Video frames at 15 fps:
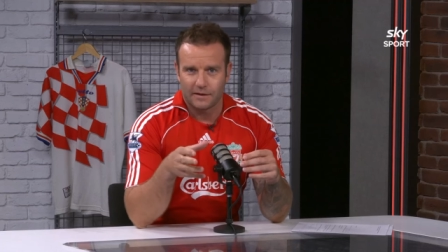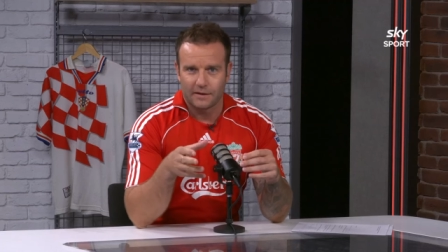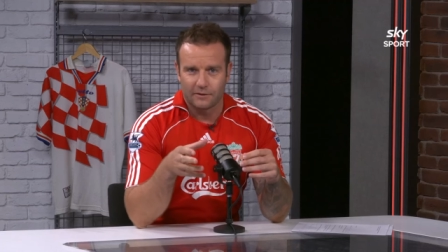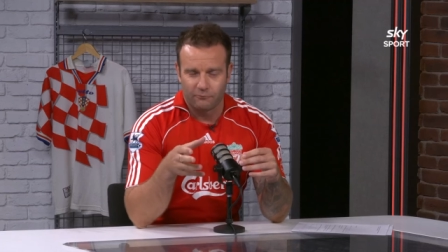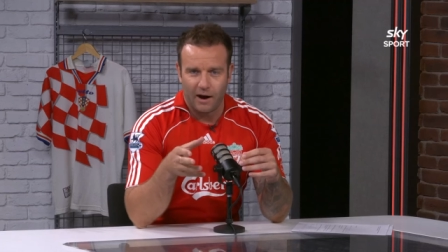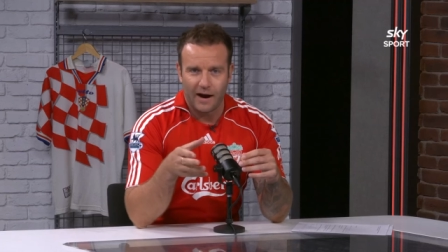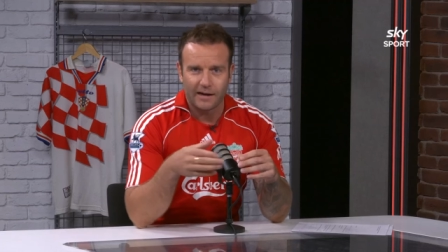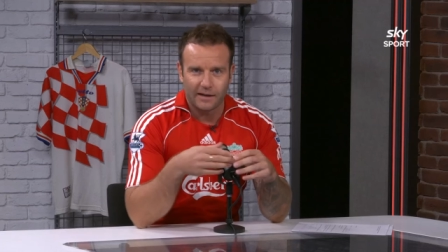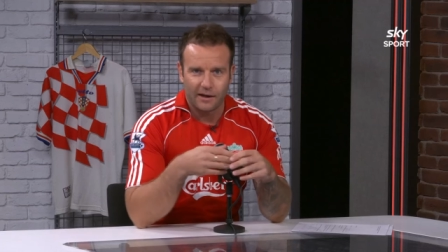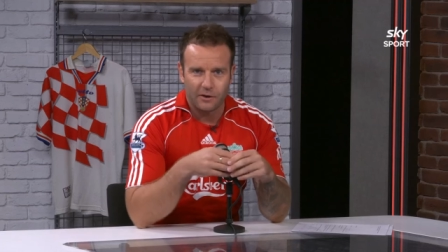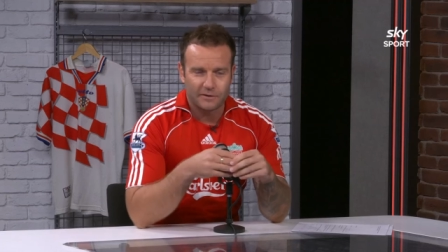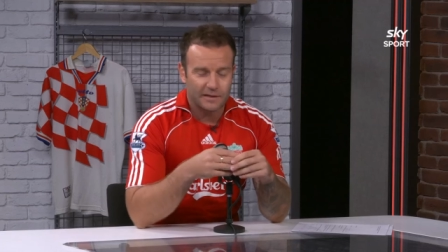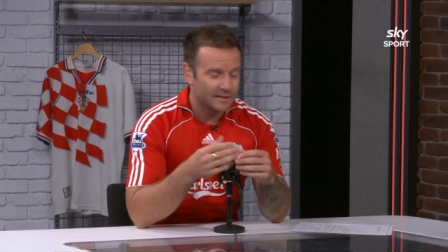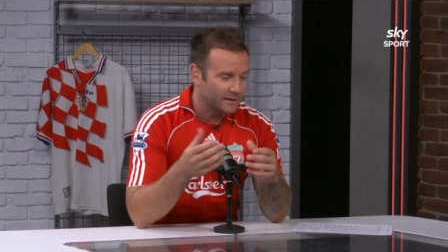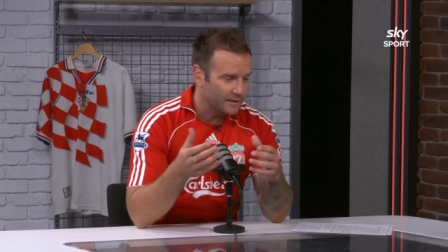in radio,
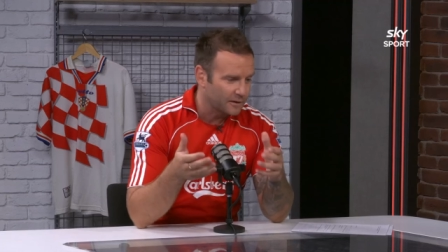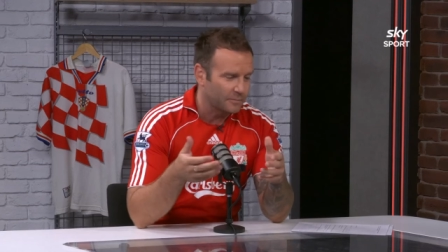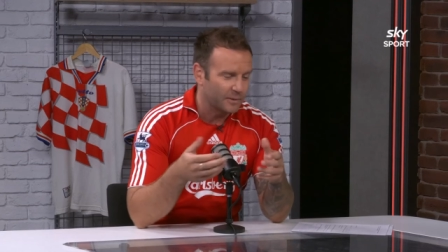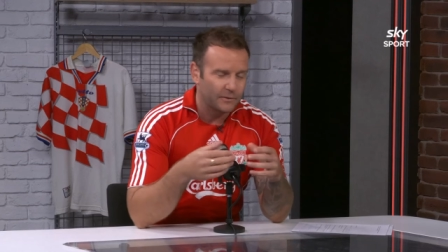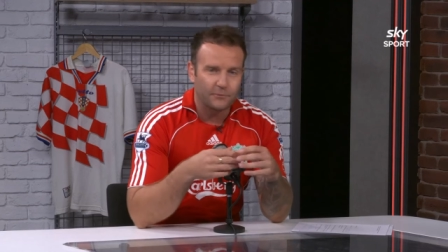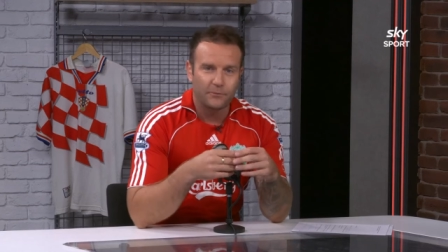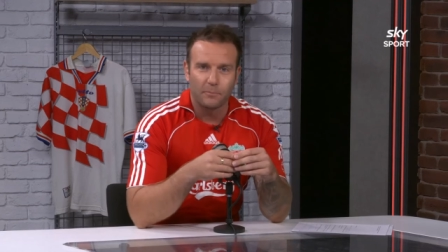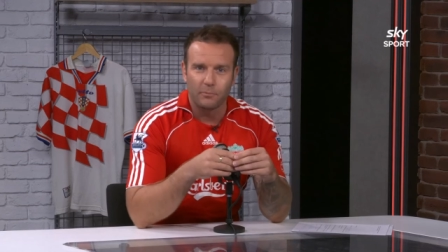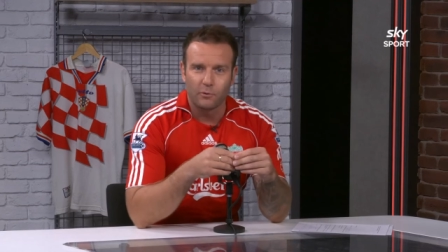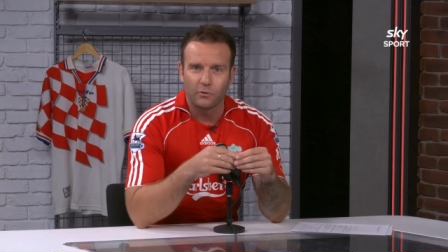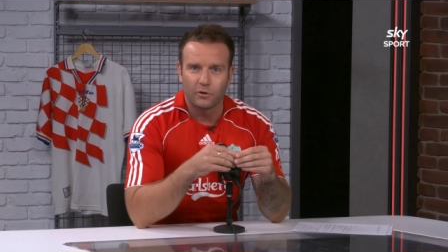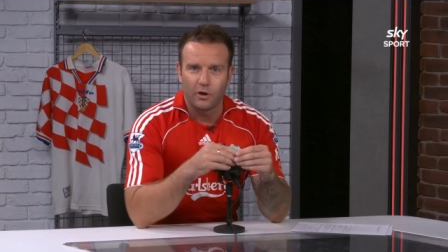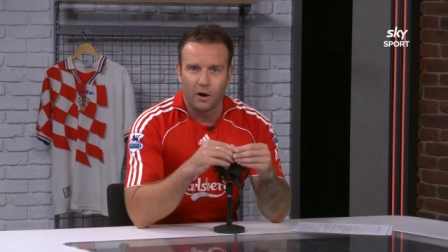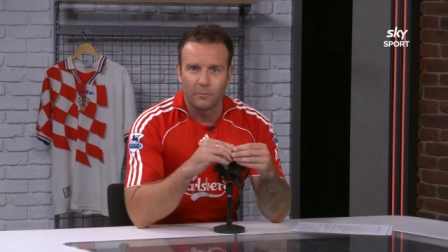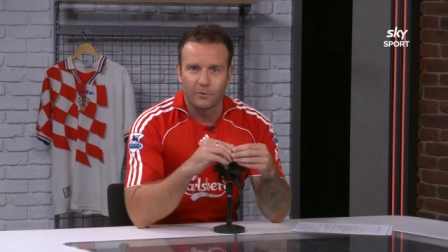does a little bit of
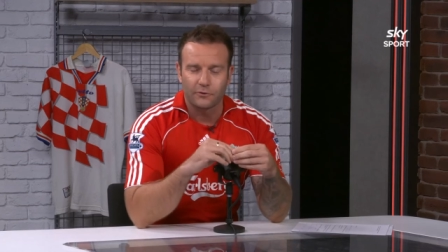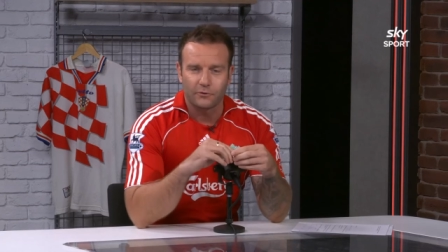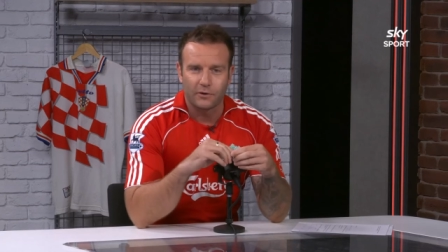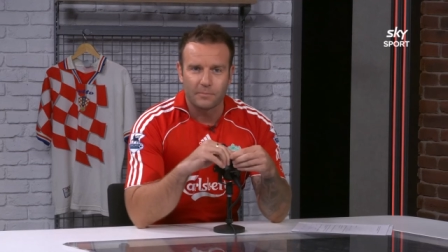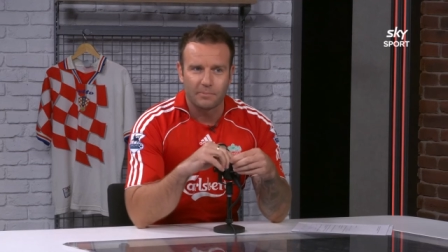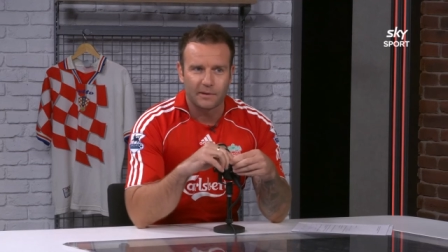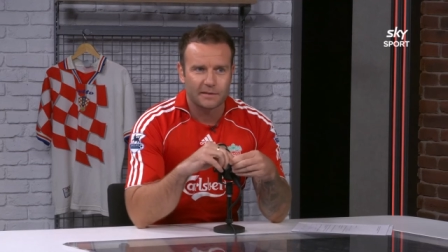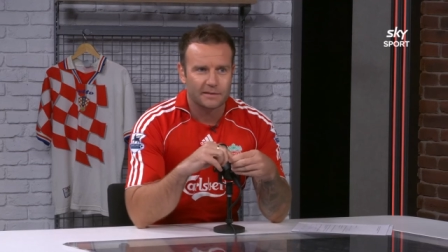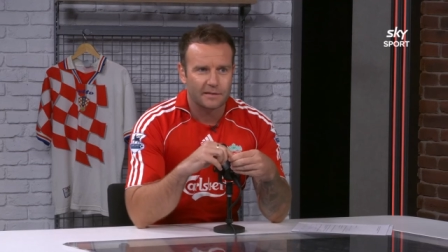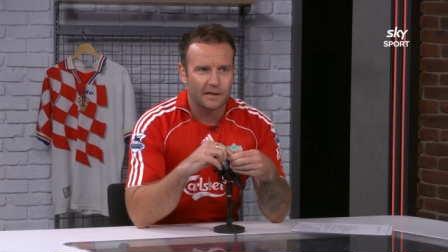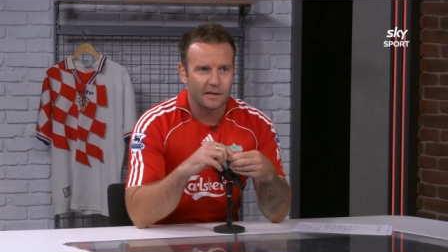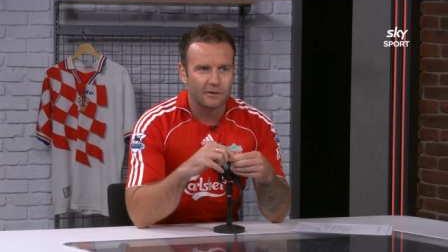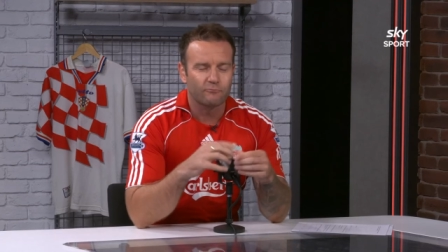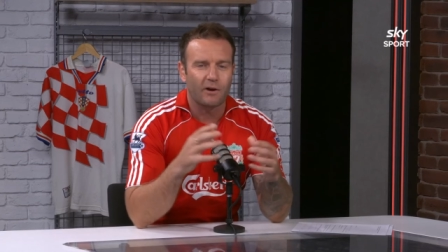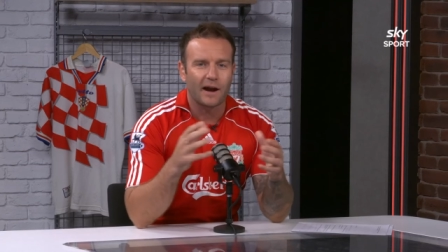football commentary, but uh,
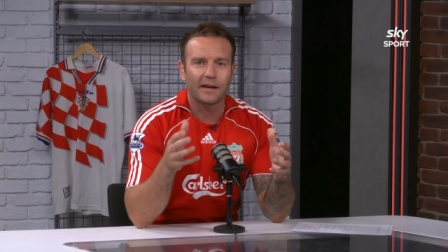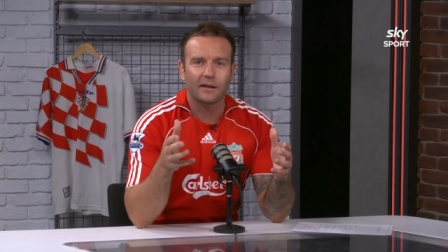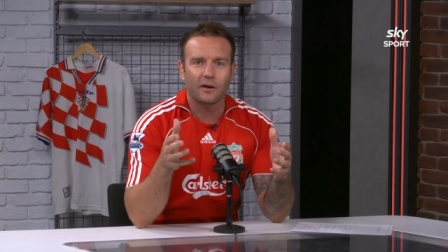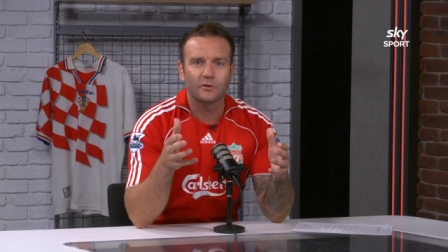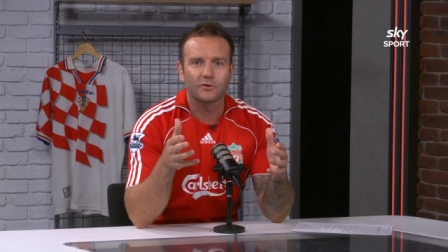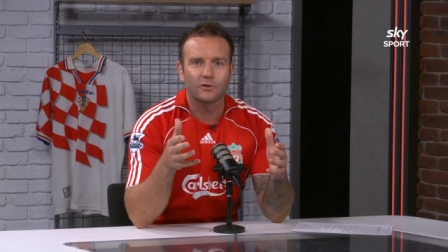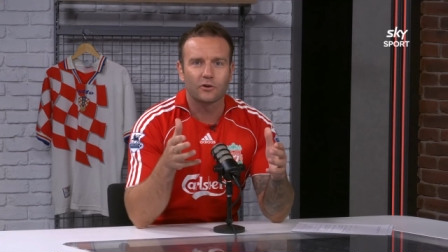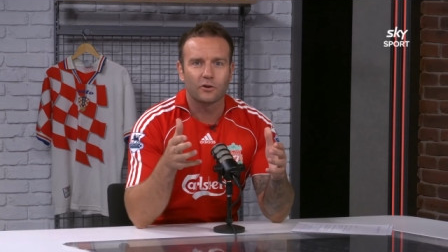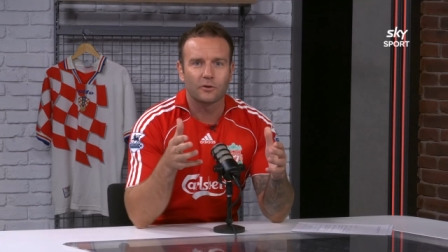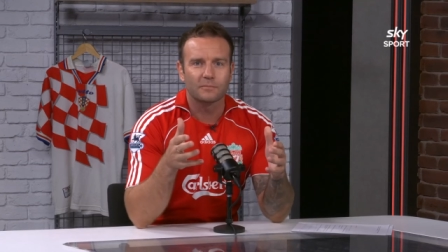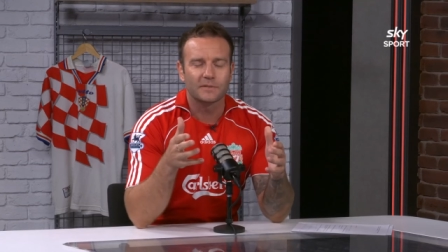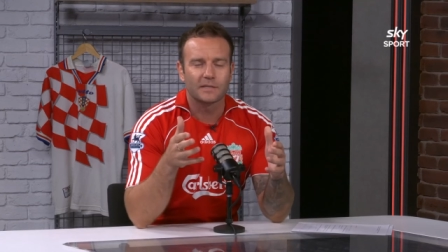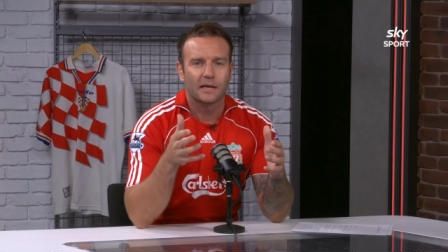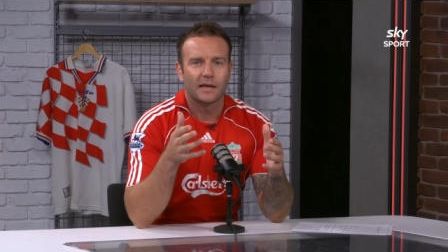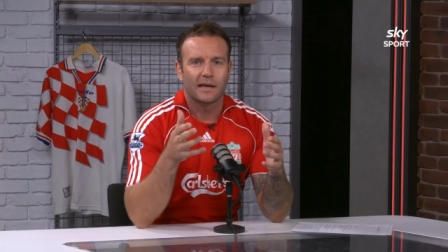in radio
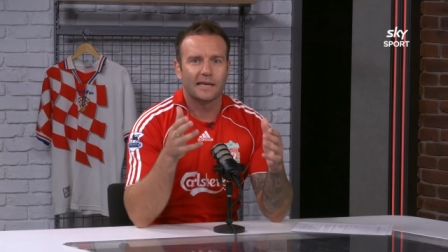terms,